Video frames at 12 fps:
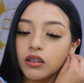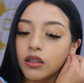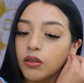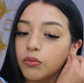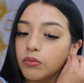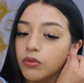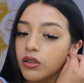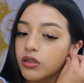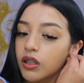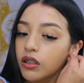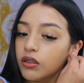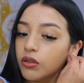them
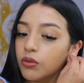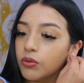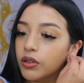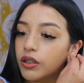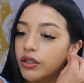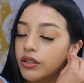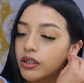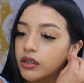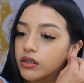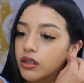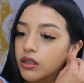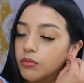because I don't wear
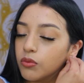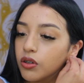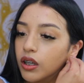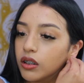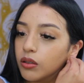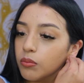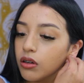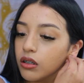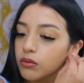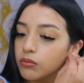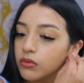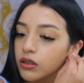earrings anymore at the
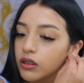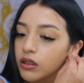bottom.